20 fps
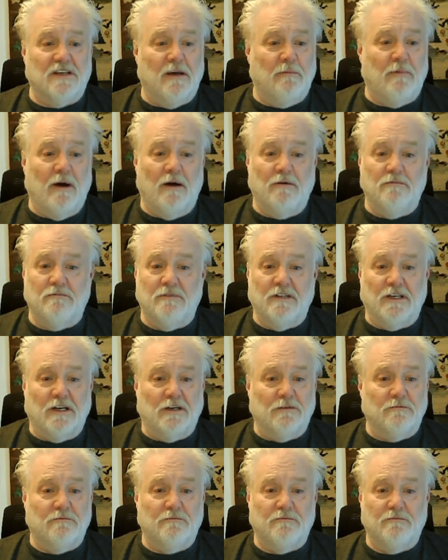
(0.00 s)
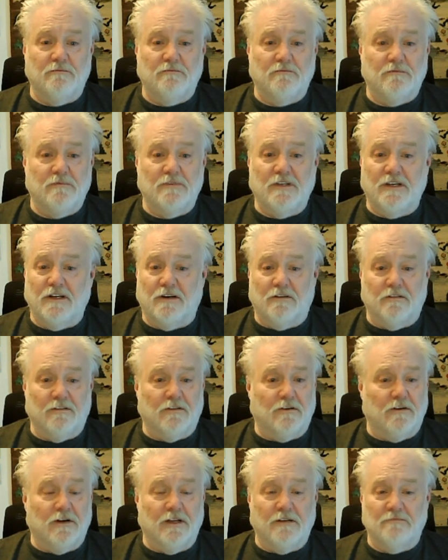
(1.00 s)
about, you know, the year
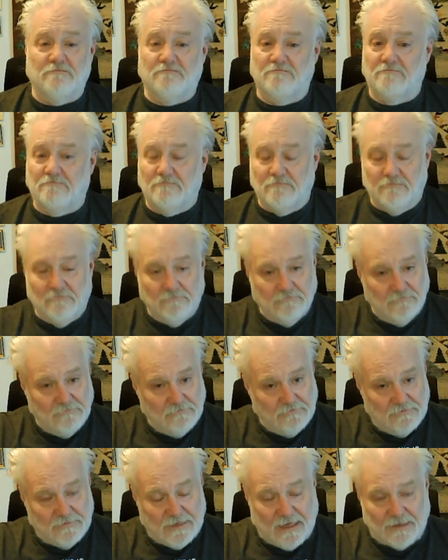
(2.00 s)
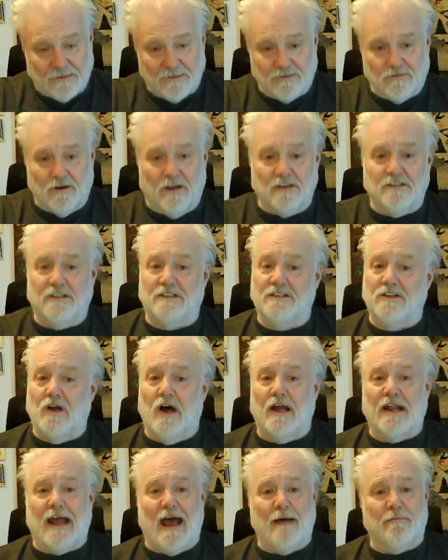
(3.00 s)
30. That destruction has
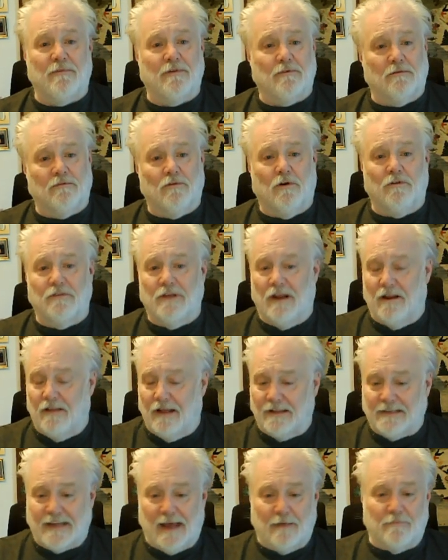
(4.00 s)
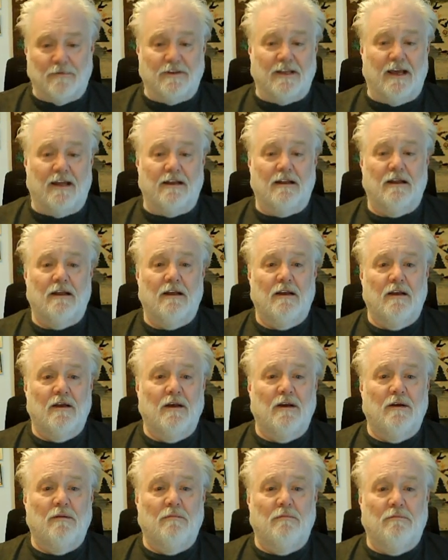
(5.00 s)
not happened. The revolt, none of that's happened yet.
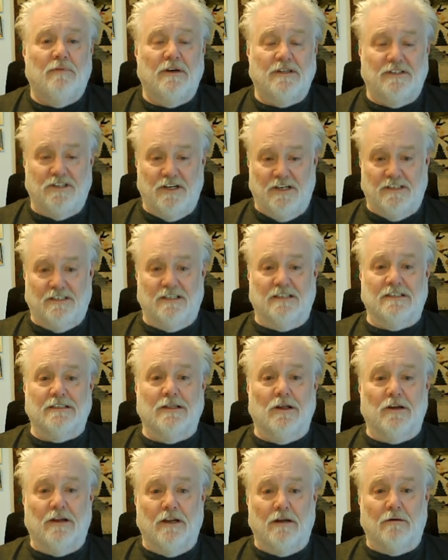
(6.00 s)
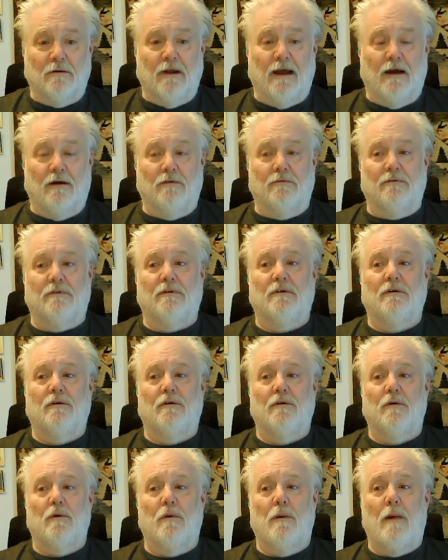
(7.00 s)
But Jesus is looking around
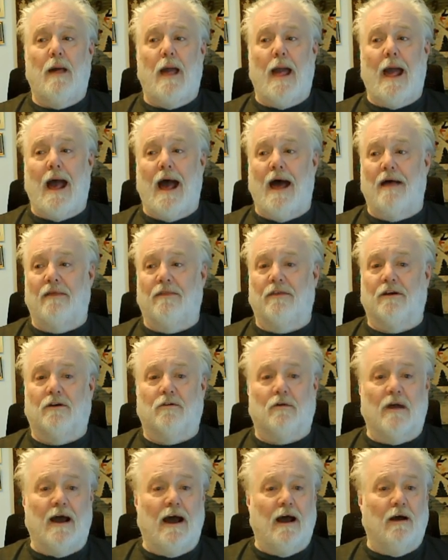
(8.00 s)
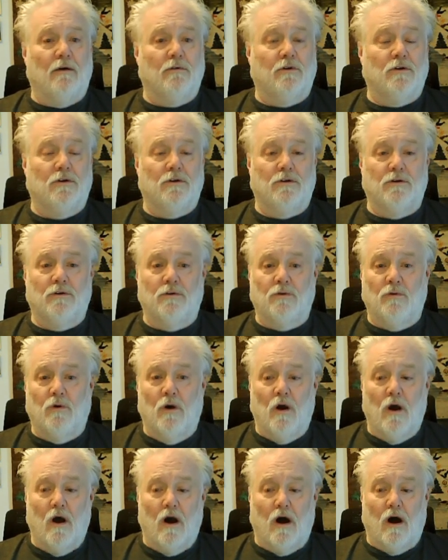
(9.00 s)
at the crowd
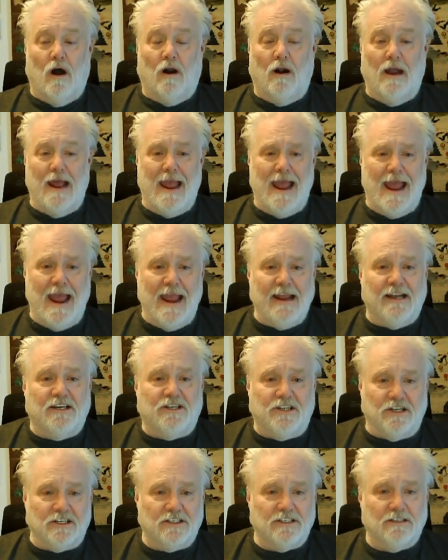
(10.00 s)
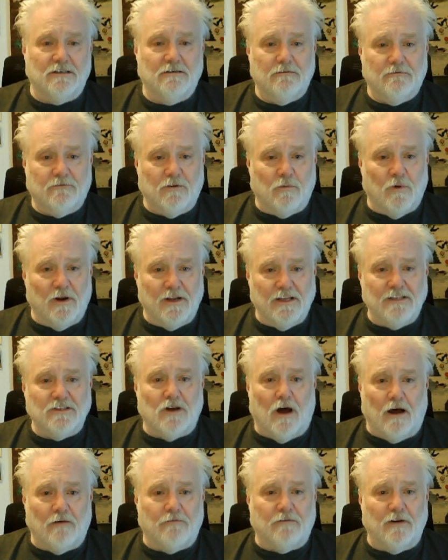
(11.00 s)
who are anxious for what he's
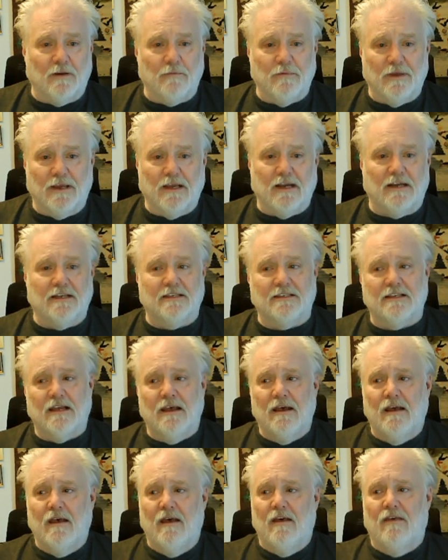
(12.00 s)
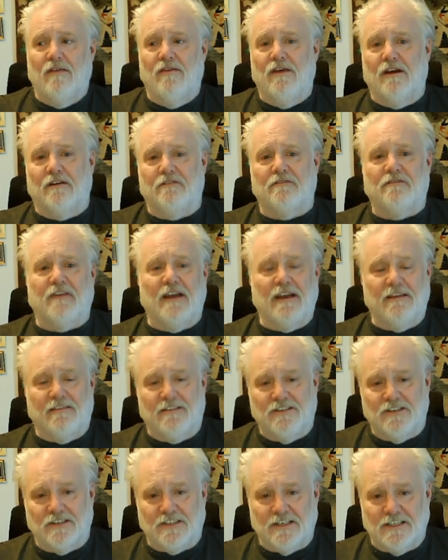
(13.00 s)
offering because their
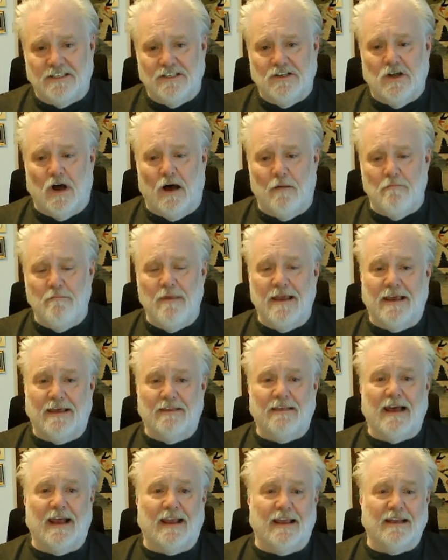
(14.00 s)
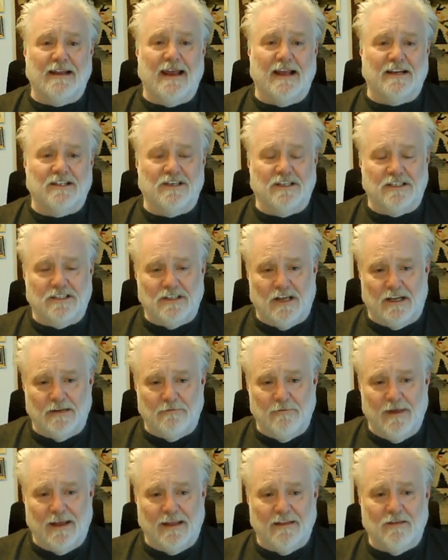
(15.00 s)
faith just is not making that connection. It's not
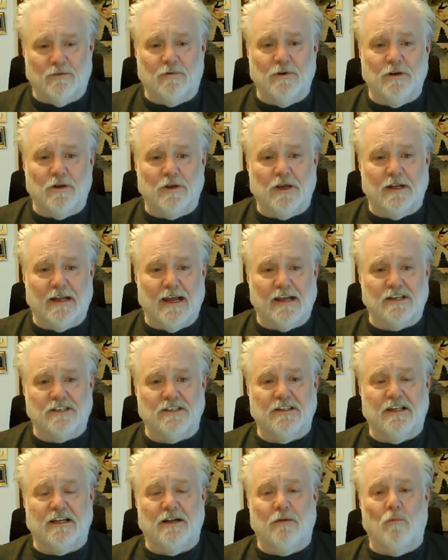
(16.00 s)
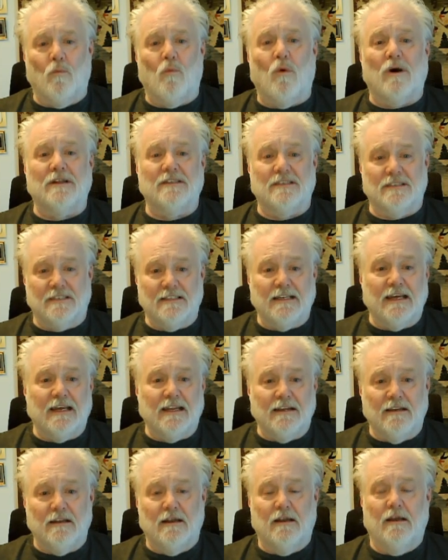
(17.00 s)
making the real connection that it once
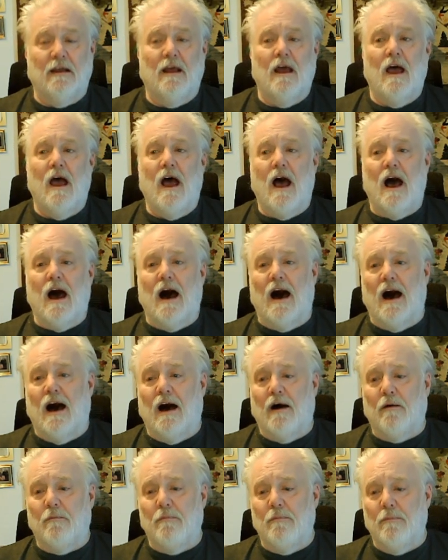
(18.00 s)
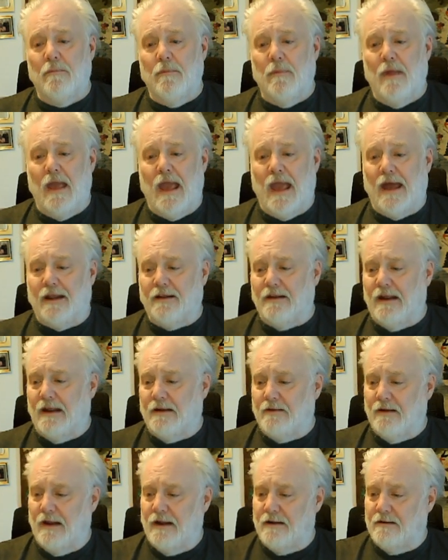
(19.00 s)
did. Um, and,
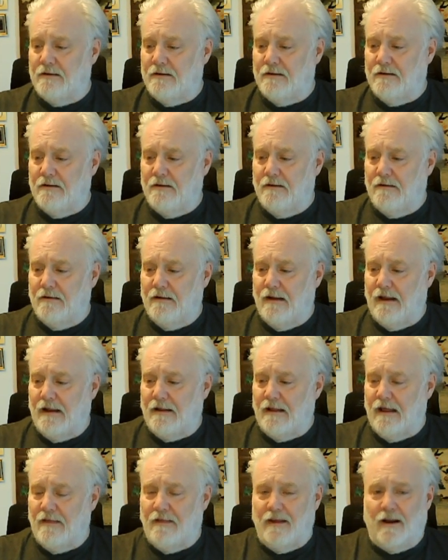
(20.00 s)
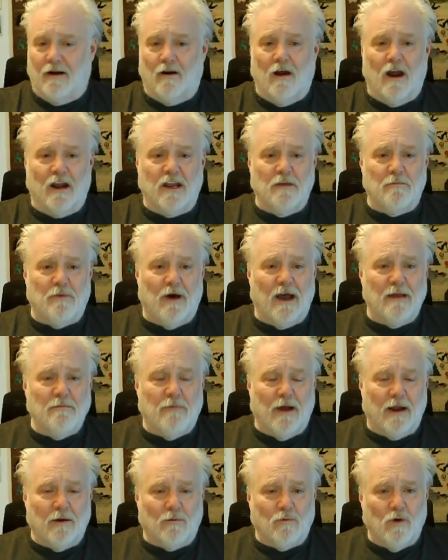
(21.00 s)
and, and, and they are occupied
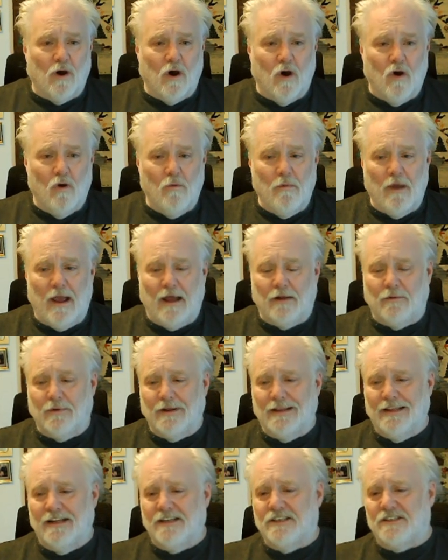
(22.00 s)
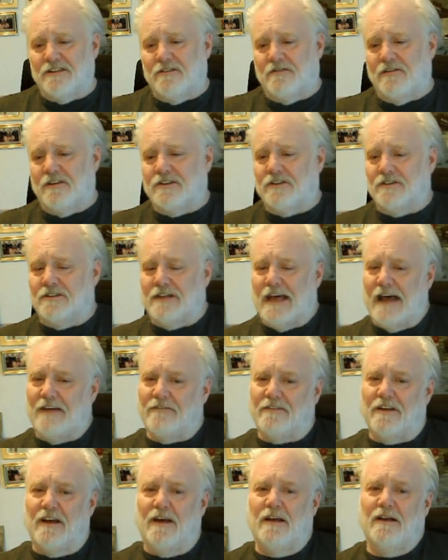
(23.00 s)
by Rome, and religious officials
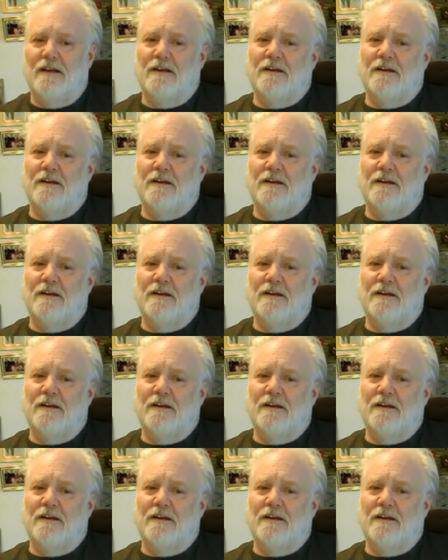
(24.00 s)
have to